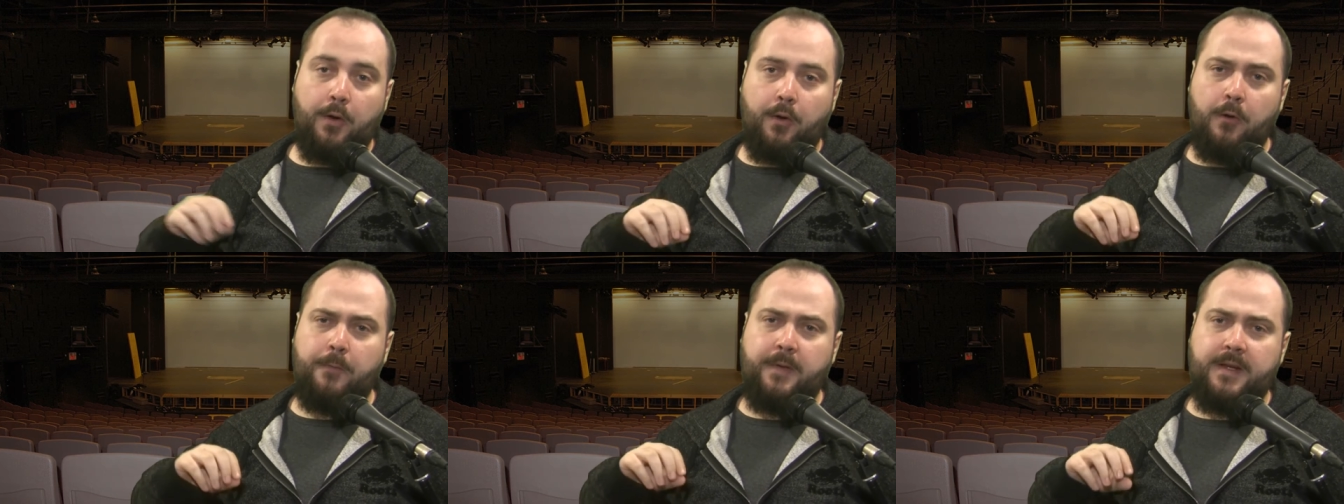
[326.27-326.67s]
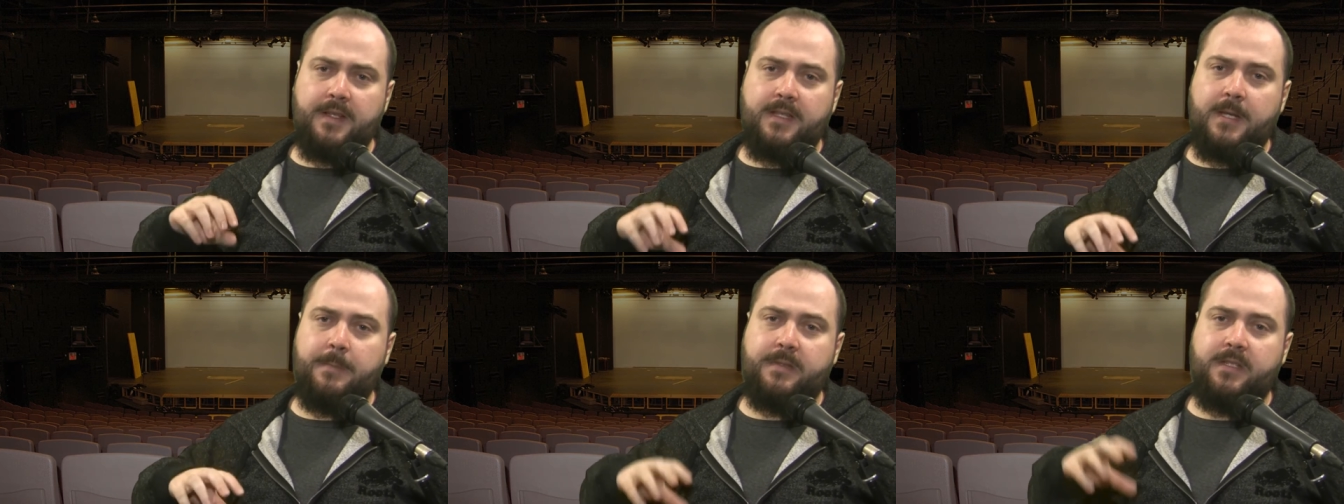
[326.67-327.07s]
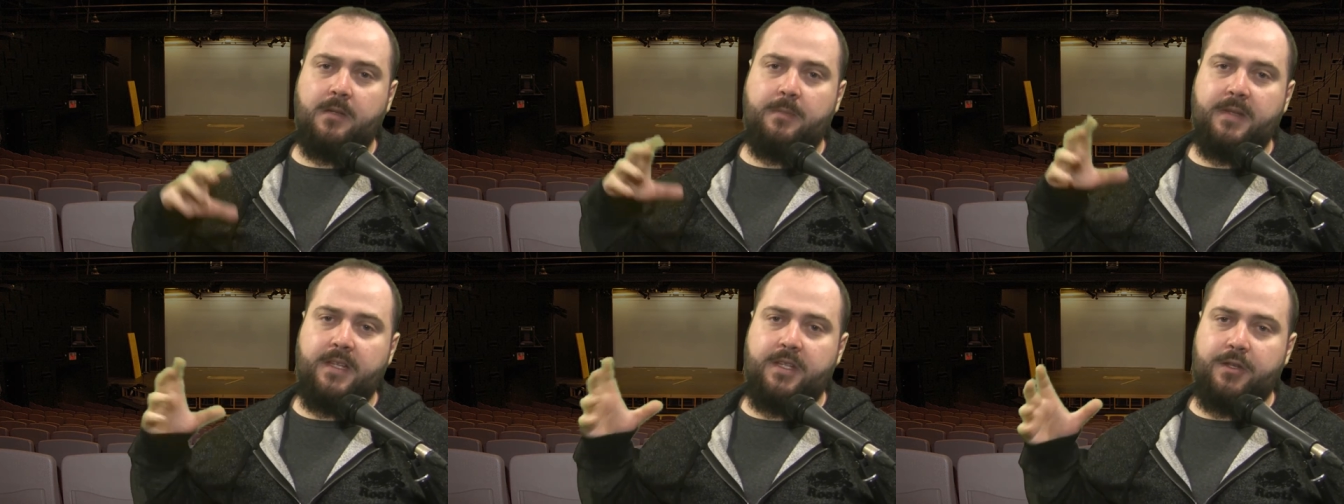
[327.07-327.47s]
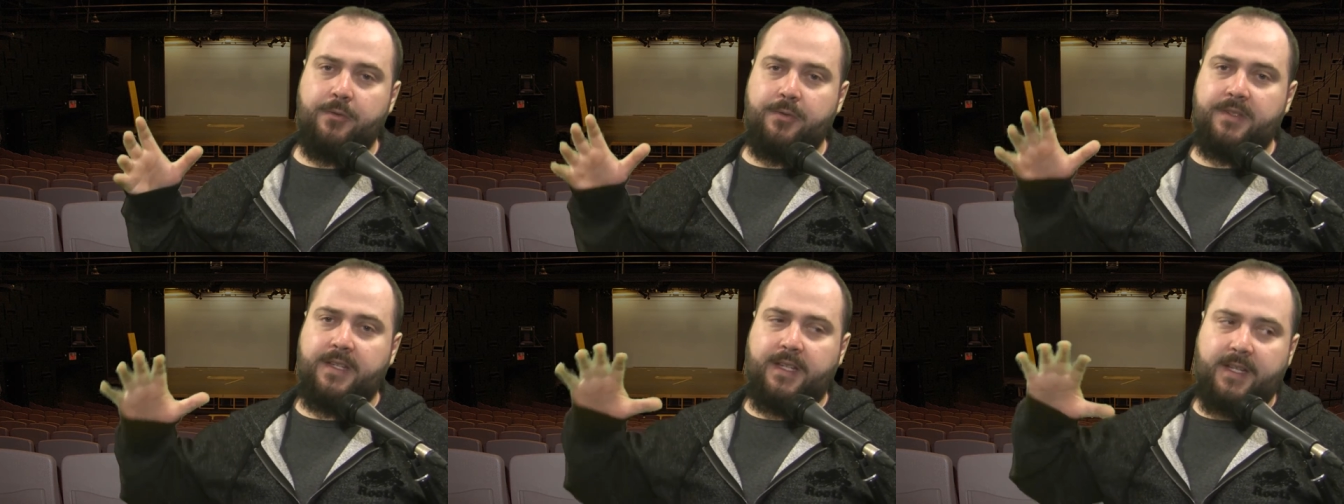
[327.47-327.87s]
Erving seems to be
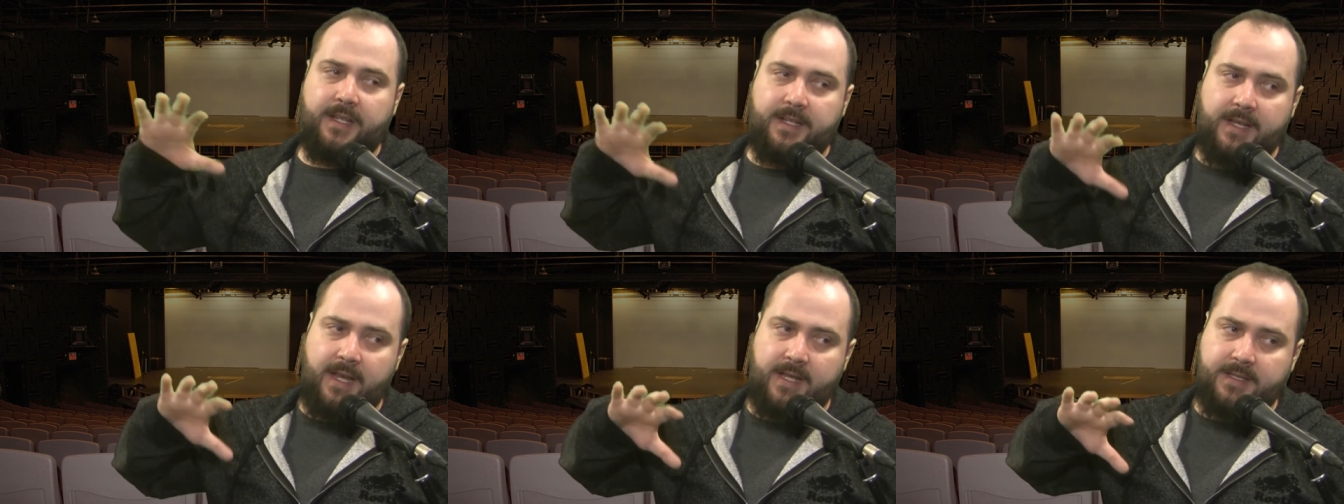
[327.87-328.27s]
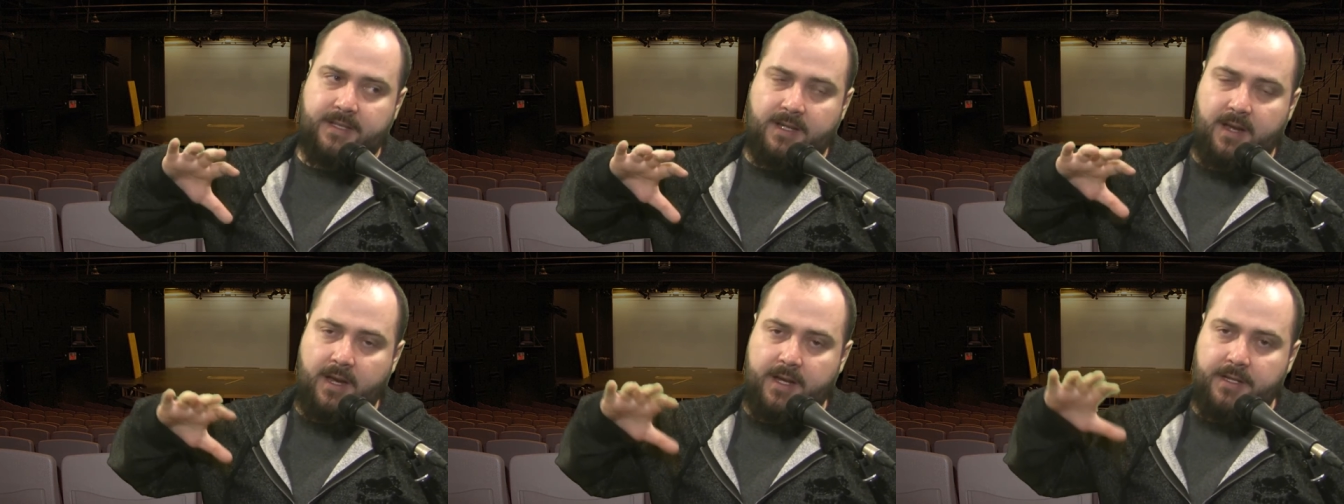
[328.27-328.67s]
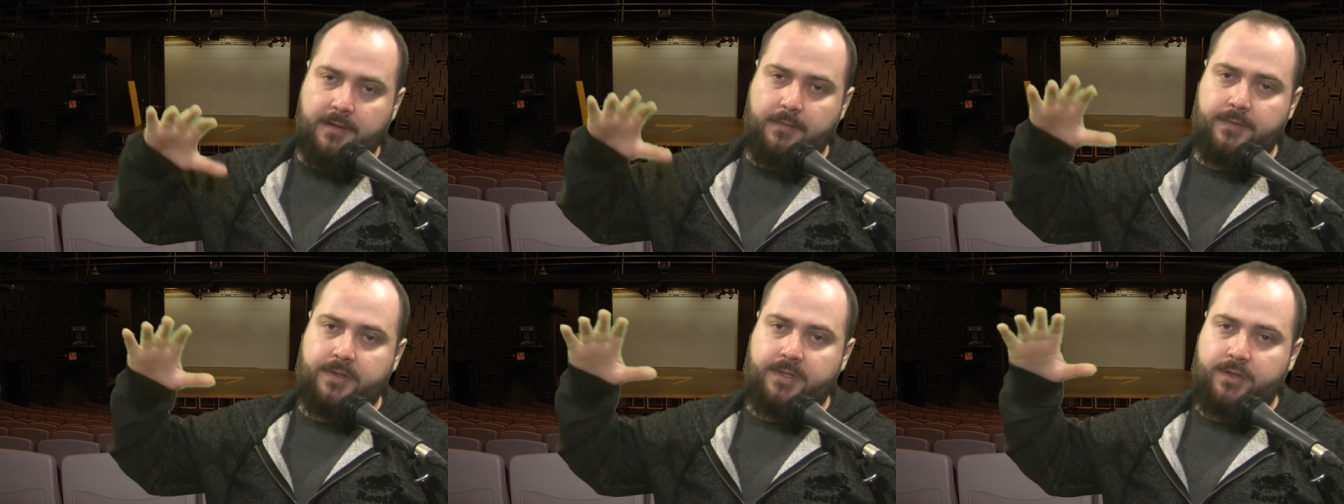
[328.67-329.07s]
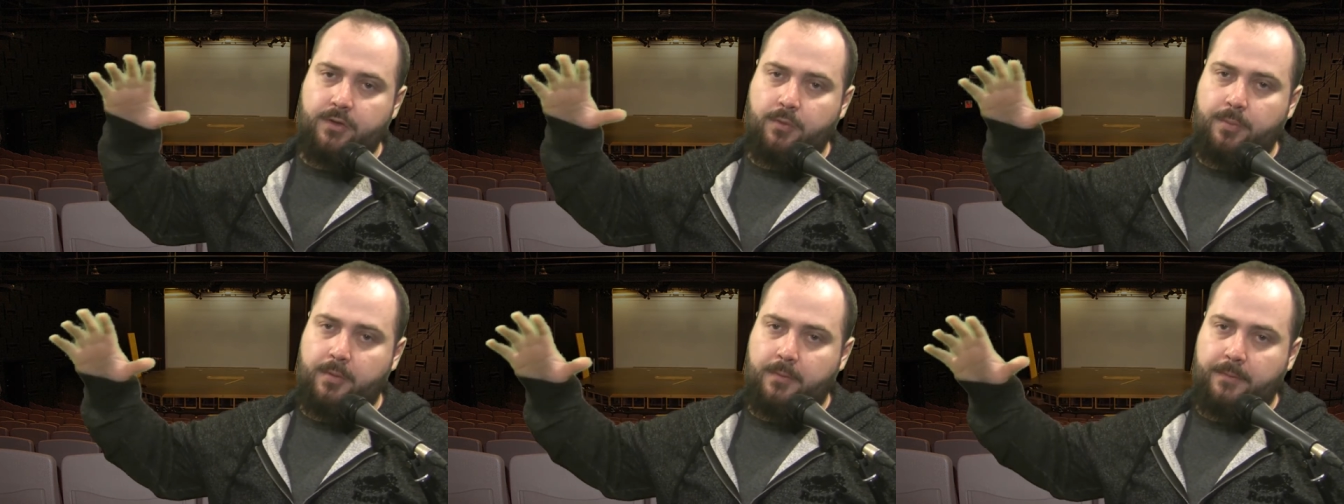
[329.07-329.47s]
using it as a kind of
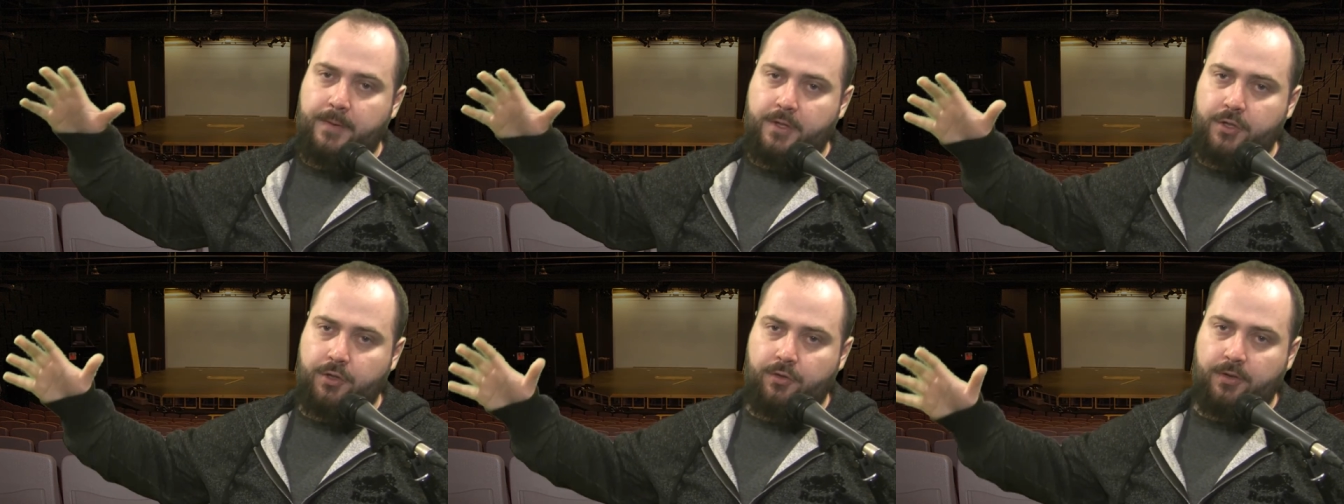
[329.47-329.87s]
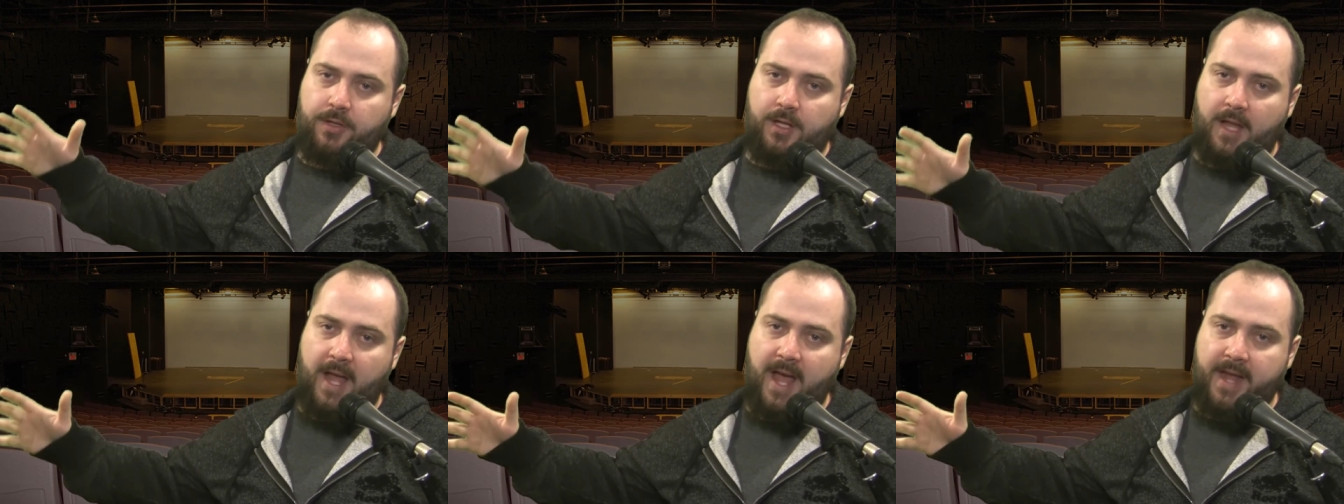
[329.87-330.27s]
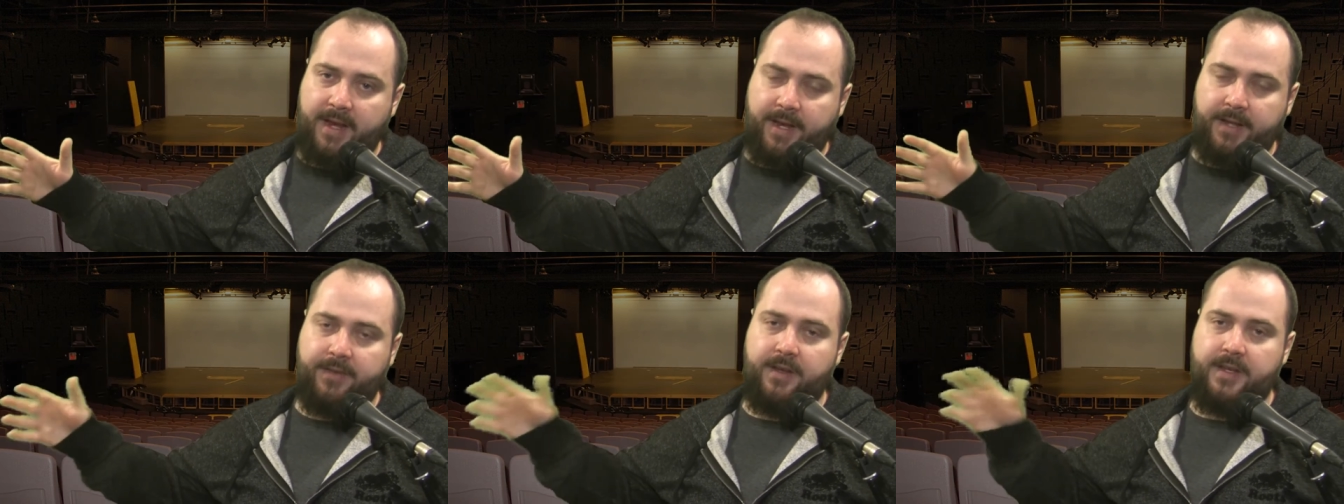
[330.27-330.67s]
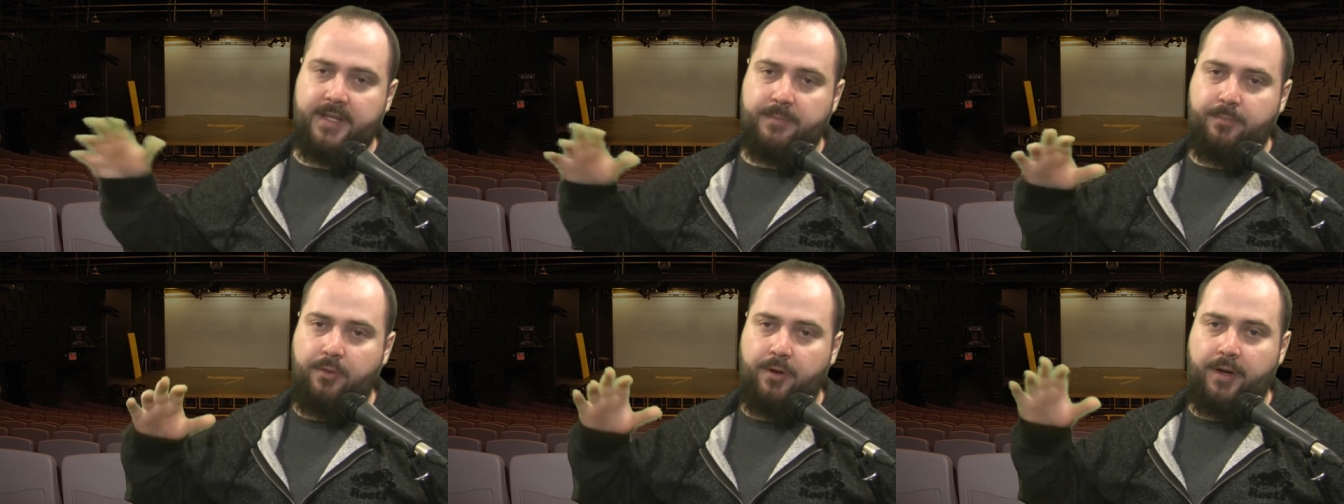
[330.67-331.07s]
superficial cladding that
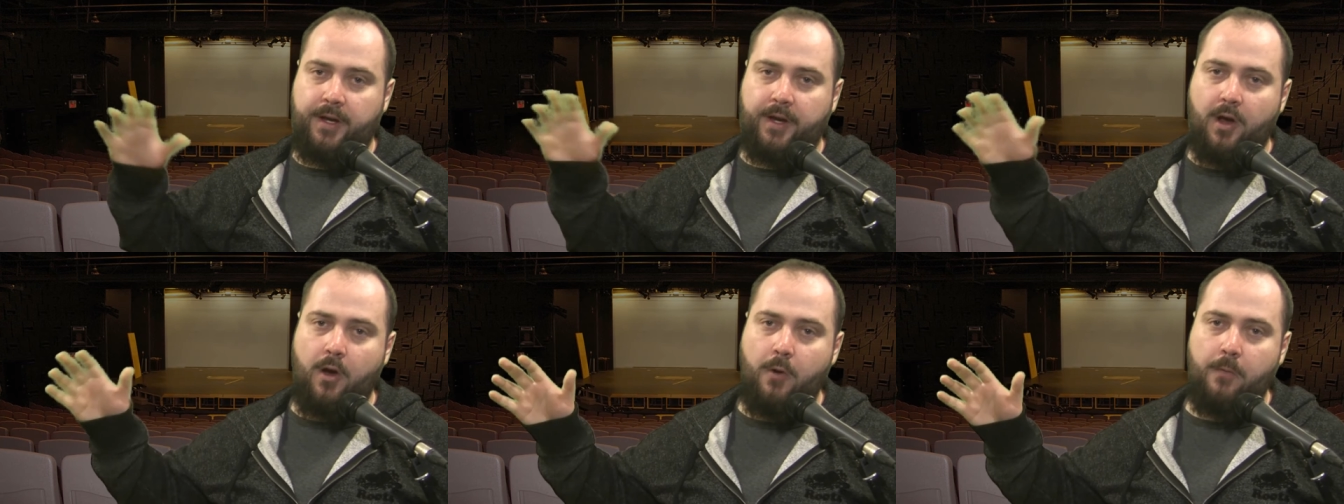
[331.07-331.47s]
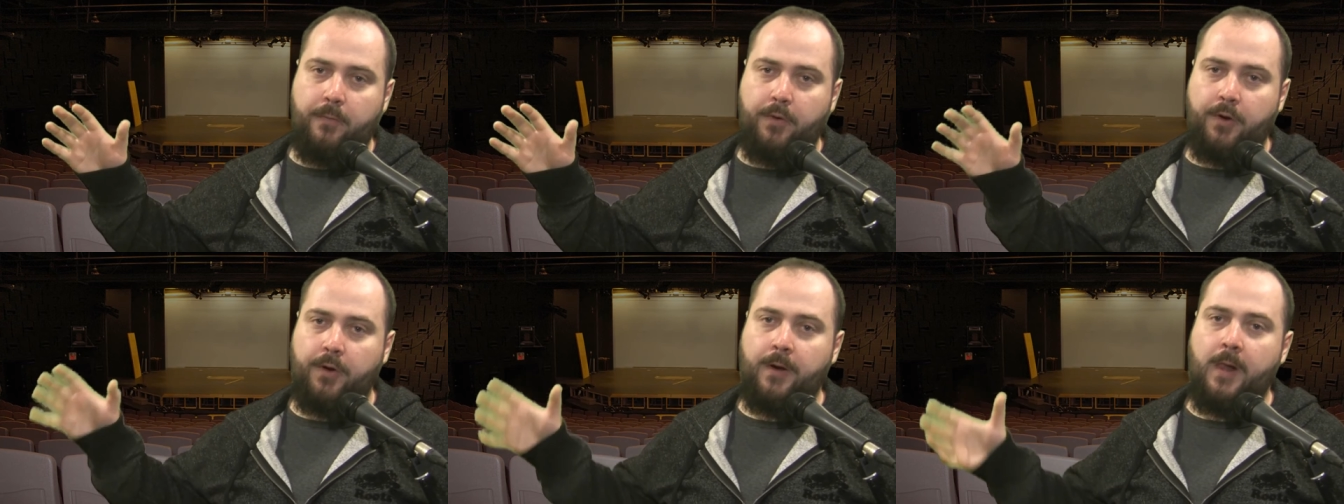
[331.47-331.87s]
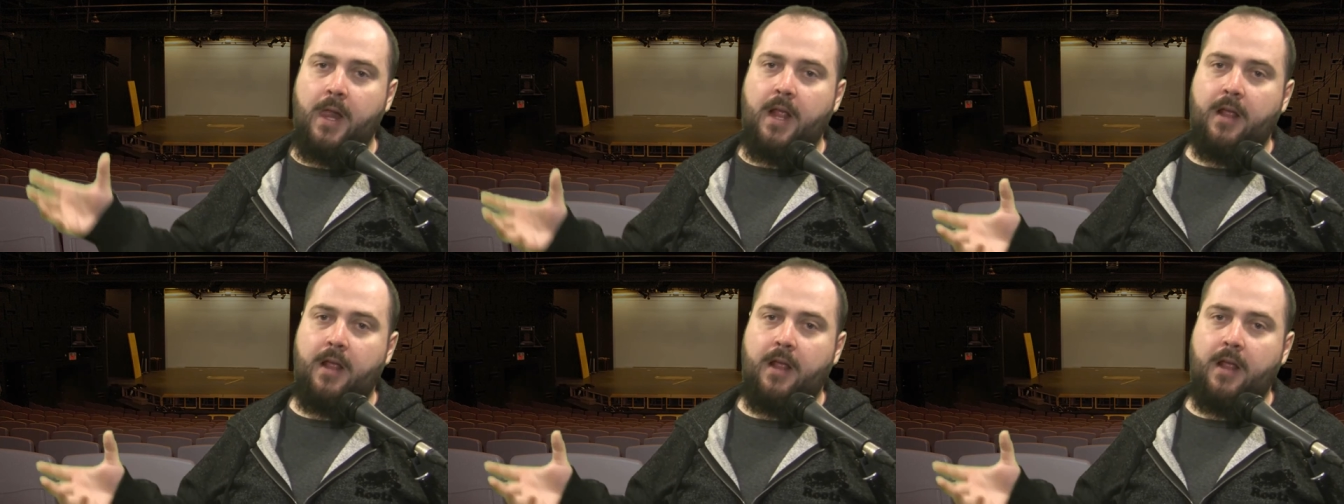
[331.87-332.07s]
he's putting over